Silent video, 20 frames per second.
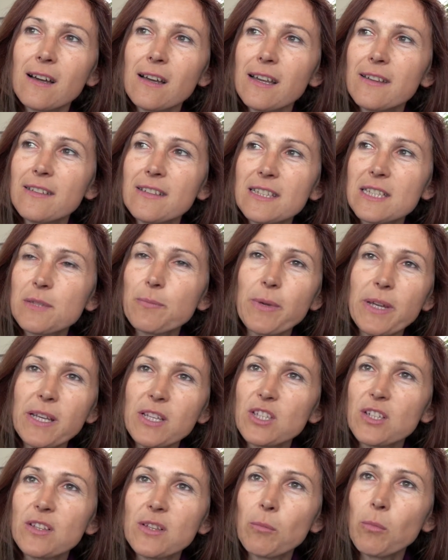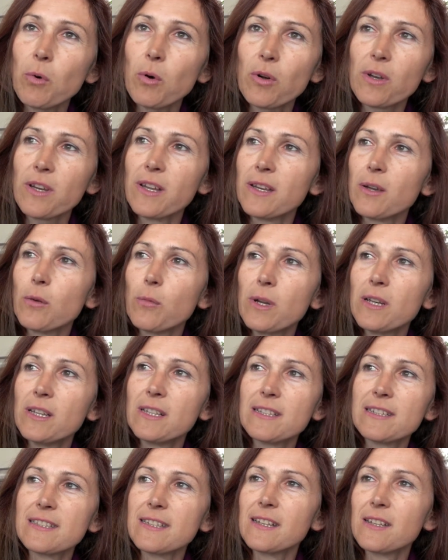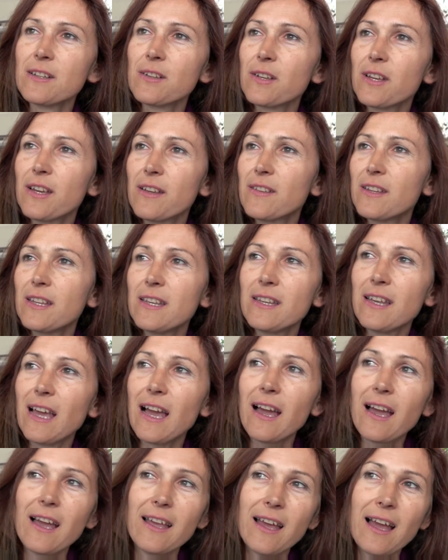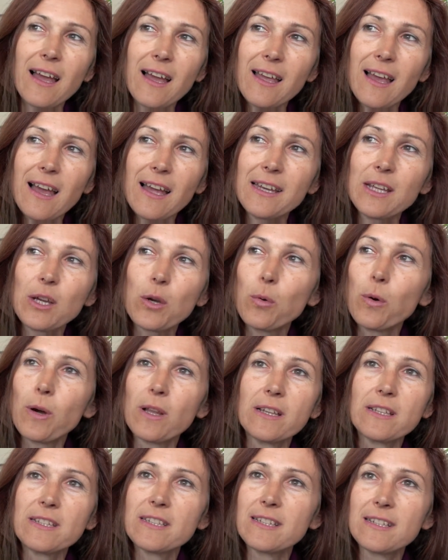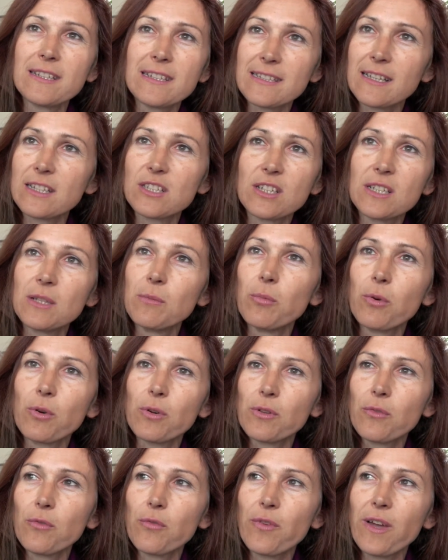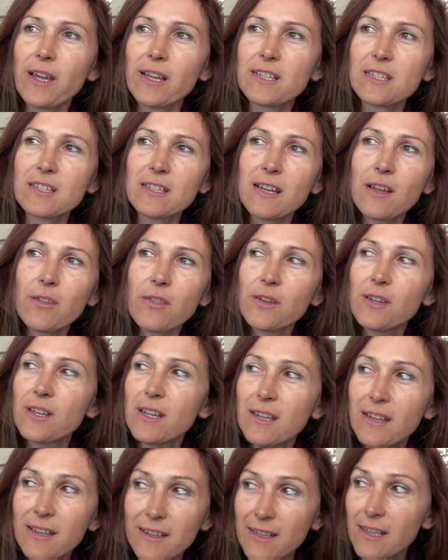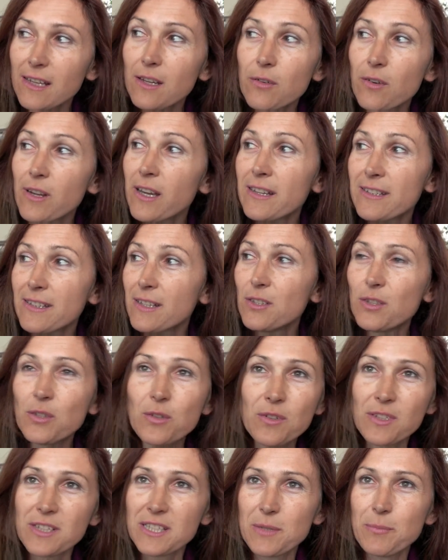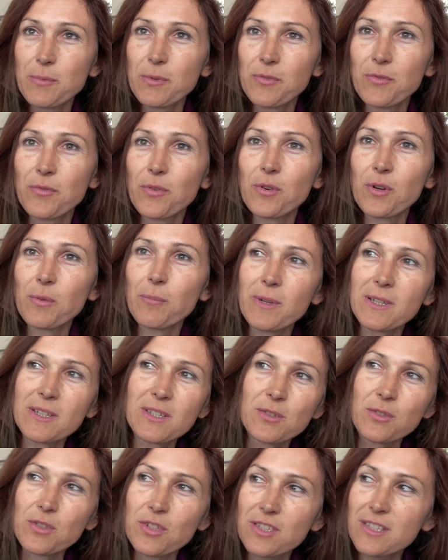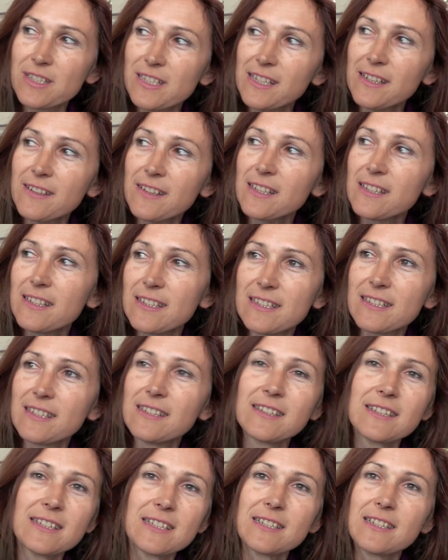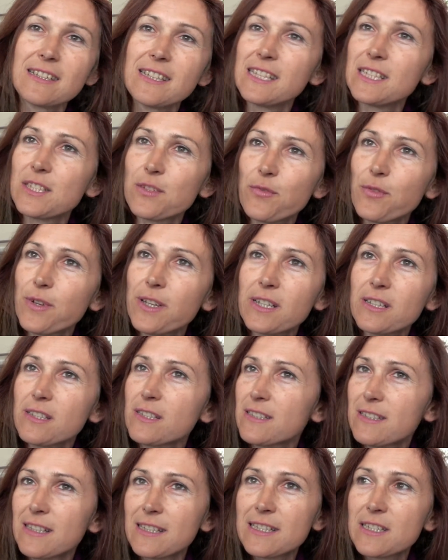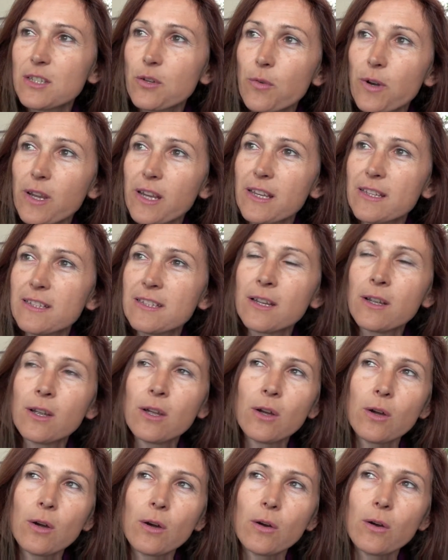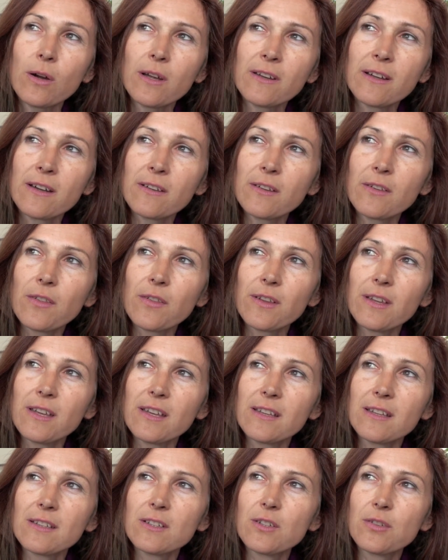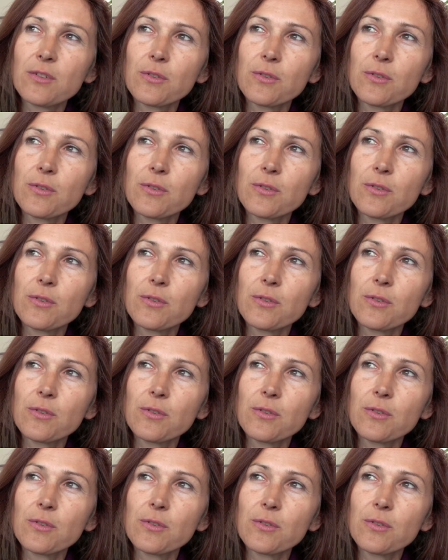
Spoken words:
in this speech in the morning when he said, okay, the inequality is such an important factor. I thought, yeah, right, I knew this before, but to see this in these figures, that's great. Or another thing